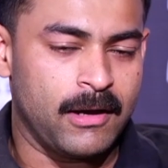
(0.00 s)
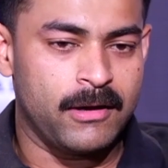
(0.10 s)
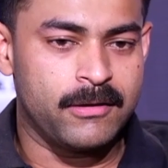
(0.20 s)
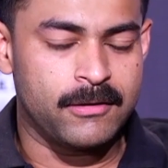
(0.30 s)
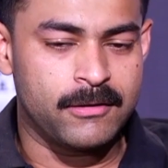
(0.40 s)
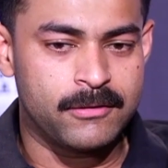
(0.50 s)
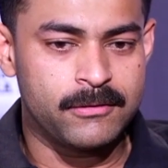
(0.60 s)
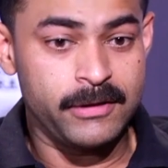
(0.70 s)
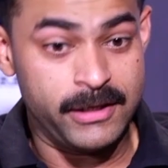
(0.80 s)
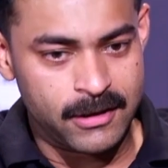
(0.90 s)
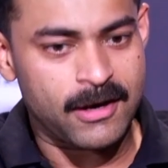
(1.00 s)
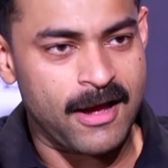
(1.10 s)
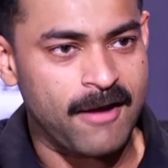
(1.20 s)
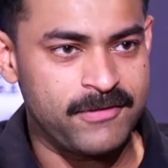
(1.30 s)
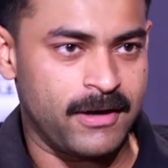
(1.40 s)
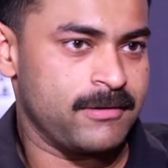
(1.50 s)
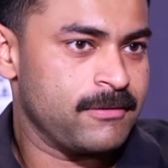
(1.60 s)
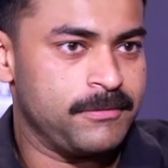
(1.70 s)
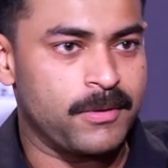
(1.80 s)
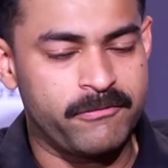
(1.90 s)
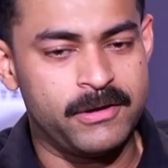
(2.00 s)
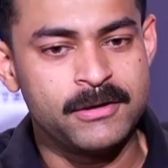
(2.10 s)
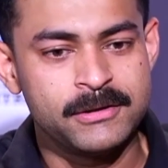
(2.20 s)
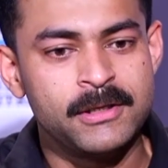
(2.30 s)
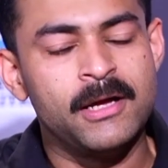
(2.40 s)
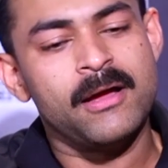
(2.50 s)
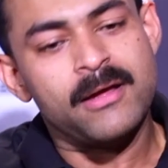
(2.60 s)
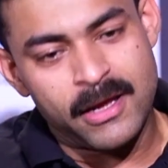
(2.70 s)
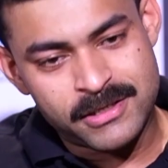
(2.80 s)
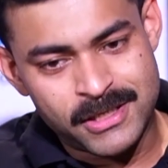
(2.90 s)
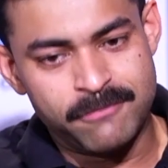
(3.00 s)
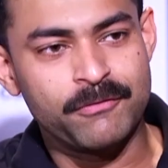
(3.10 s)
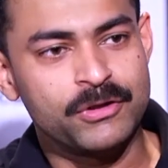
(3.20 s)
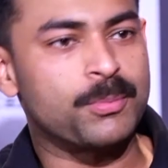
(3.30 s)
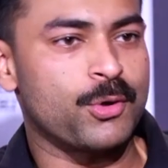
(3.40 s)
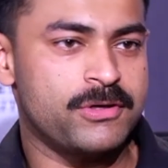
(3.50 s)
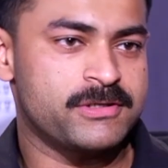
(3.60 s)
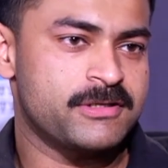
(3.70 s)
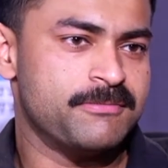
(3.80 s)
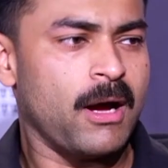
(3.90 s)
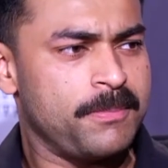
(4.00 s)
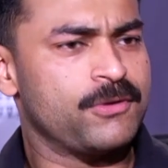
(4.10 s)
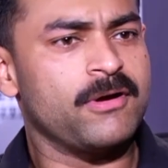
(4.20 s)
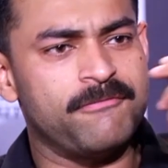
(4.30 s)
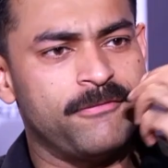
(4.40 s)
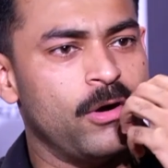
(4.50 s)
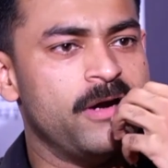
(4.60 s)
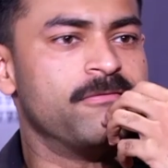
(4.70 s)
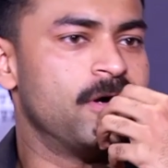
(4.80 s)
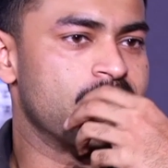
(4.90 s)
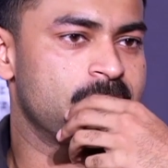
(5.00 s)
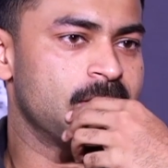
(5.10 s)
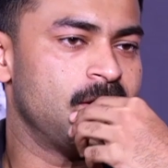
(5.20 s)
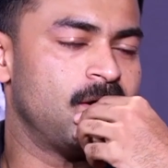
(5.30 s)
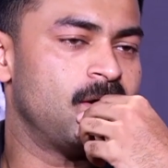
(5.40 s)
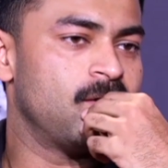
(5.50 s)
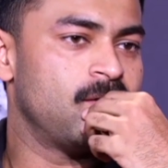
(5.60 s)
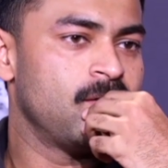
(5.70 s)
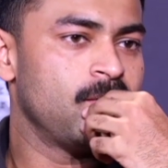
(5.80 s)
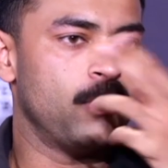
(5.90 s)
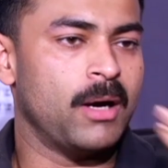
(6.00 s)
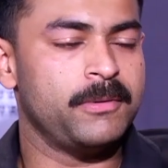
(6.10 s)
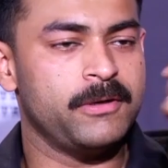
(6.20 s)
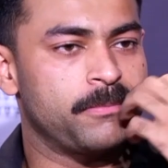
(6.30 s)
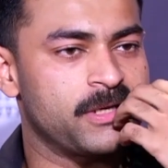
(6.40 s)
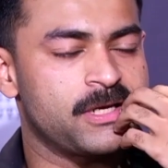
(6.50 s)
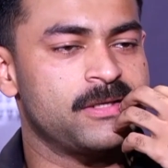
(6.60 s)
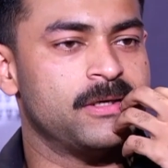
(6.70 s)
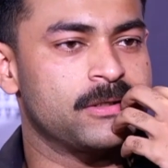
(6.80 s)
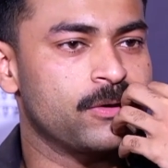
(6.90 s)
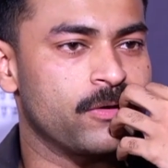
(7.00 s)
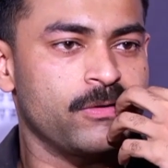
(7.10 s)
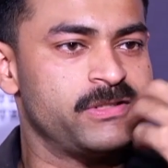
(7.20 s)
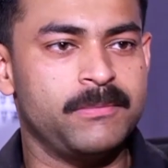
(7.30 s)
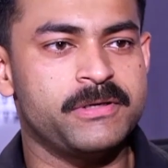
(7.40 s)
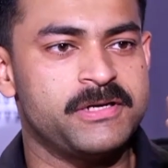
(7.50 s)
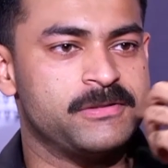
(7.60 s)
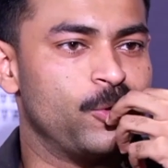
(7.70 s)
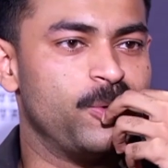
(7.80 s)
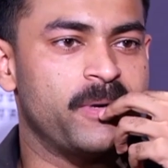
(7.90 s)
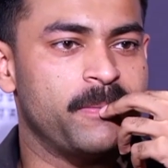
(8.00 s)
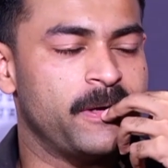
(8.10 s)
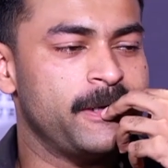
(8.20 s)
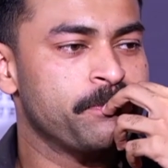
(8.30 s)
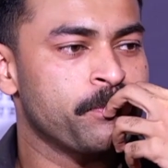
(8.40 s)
And here I have that with Praveen. Next, even with the producers, Bapi tho I have already worked, Bapi Prasad garto cinema chesin tho premane.